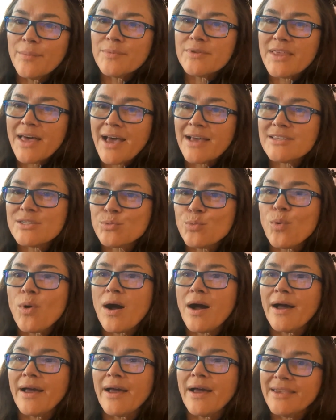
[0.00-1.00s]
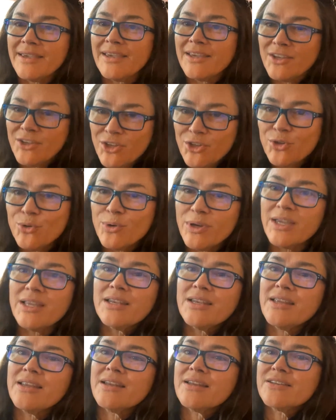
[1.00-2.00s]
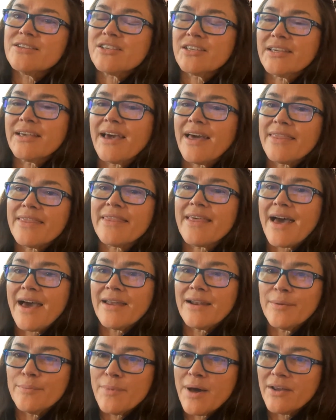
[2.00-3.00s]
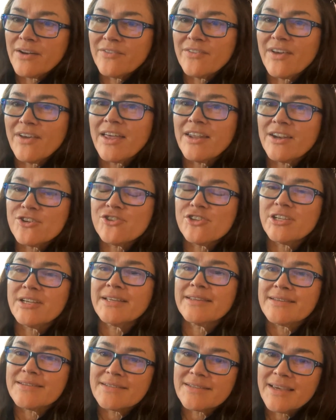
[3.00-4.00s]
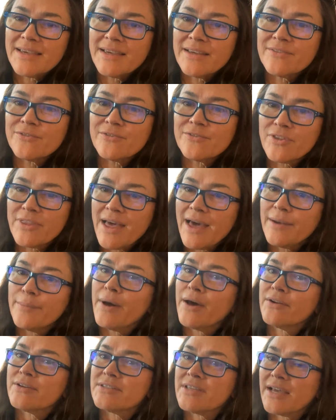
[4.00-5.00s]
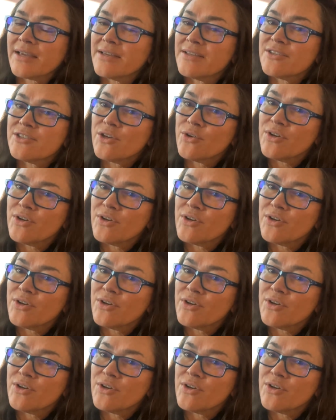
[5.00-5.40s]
that's why he knew he needed to get that amount of energy in the skin for that amount of seconds.